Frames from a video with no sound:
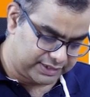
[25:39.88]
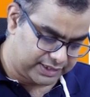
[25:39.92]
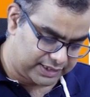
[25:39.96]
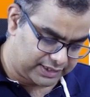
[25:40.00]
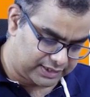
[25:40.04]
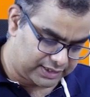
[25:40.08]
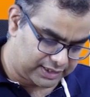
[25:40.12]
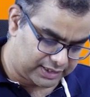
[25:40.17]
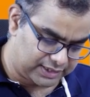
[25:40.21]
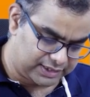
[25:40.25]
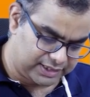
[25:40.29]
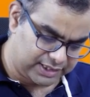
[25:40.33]
they are
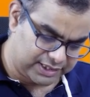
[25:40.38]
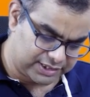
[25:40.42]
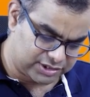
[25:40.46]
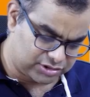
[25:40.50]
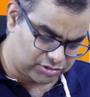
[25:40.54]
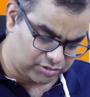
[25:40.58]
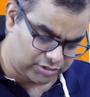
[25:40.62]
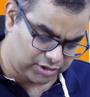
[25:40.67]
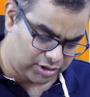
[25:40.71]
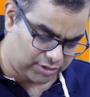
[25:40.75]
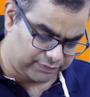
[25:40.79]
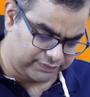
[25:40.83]
correctly
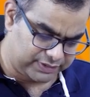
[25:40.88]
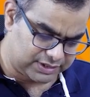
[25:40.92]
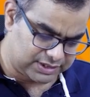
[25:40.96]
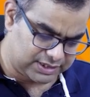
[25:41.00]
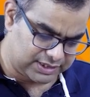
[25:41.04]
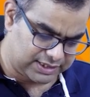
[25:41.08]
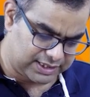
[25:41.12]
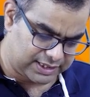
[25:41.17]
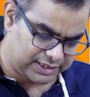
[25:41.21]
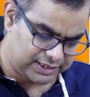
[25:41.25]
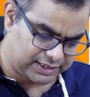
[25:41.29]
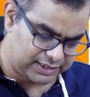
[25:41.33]
excluded.
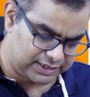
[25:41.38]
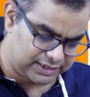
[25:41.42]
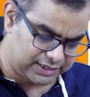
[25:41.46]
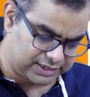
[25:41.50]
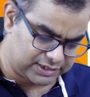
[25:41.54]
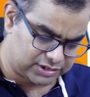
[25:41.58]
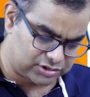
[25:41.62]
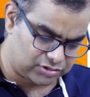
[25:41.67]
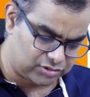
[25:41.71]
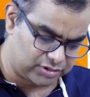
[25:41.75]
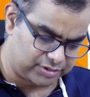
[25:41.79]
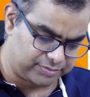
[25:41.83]
Obviously they are correctly
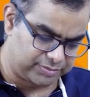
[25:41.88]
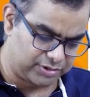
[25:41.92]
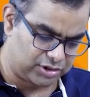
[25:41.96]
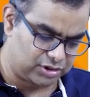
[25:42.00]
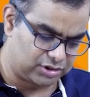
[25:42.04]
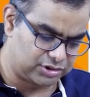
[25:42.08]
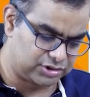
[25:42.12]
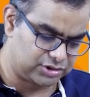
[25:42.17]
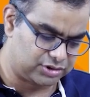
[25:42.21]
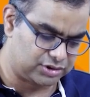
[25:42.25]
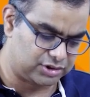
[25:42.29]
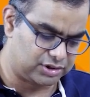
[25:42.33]
excluded
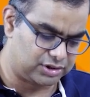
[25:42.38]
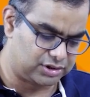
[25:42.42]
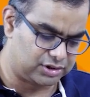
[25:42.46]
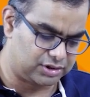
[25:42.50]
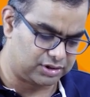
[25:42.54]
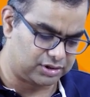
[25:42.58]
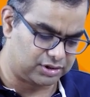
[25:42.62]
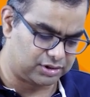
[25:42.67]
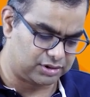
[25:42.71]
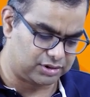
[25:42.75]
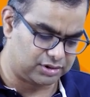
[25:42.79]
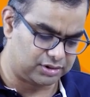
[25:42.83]
because
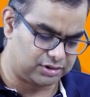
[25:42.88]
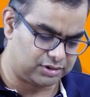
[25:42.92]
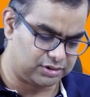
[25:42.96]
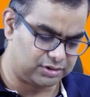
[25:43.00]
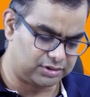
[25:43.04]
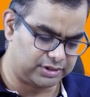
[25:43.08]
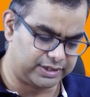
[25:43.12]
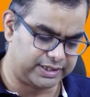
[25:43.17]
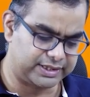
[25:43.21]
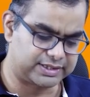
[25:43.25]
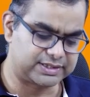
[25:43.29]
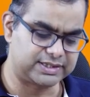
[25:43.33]

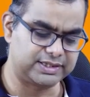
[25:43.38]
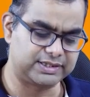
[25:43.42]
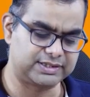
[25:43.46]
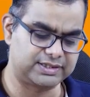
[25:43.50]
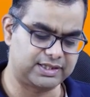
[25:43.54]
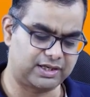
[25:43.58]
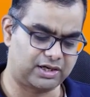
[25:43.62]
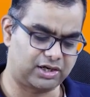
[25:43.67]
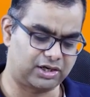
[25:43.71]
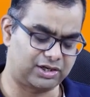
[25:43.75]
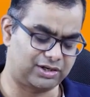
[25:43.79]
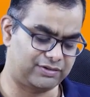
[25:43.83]
exceeds
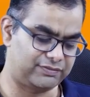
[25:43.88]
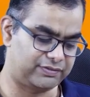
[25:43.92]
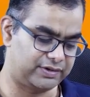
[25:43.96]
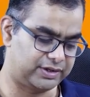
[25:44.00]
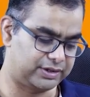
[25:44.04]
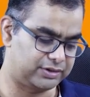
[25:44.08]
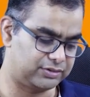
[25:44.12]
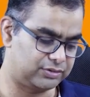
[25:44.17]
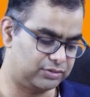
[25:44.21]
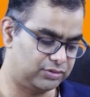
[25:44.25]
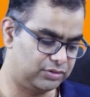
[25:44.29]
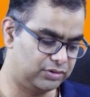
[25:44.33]
the cutoff
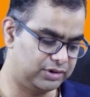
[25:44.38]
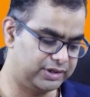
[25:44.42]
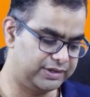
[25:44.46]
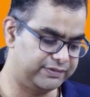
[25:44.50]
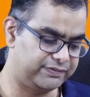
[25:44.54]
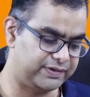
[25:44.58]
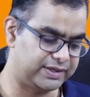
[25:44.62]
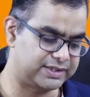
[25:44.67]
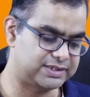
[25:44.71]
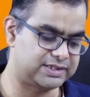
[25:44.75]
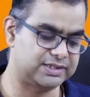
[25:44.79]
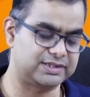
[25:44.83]
rate. Only
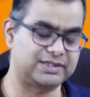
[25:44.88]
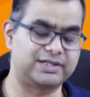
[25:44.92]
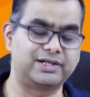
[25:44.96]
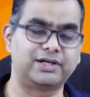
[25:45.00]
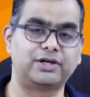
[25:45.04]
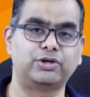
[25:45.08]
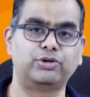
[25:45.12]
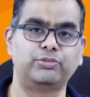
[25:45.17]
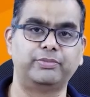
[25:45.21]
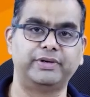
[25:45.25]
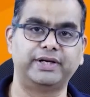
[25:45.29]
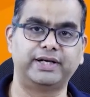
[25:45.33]
if excess
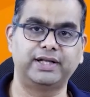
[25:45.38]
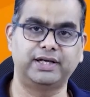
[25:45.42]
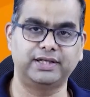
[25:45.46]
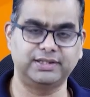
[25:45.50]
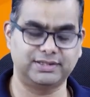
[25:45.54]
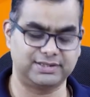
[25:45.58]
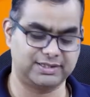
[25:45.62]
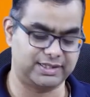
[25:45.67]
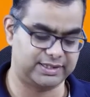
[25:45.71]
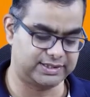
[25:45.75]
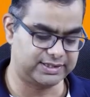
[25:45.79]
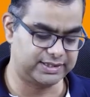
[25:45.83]
return to beta
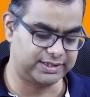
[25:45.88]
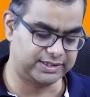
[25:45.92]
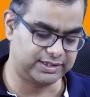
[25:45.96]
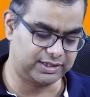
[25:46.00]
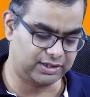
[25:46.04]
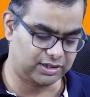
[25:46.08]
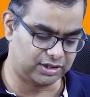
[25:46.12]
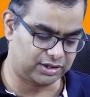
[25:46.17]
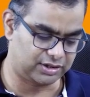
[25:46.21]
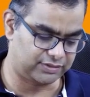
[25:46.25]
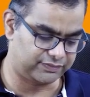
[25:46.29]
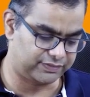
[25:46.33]
is exceeding the
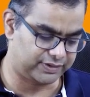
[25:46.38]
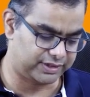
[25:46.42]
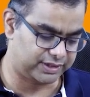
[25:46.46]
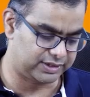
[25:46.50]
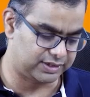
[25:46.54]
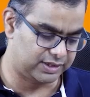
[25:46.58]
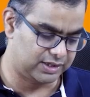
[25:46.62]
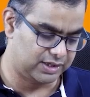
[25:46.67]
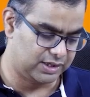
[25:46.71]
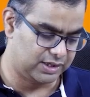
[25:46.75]
cutoff rate.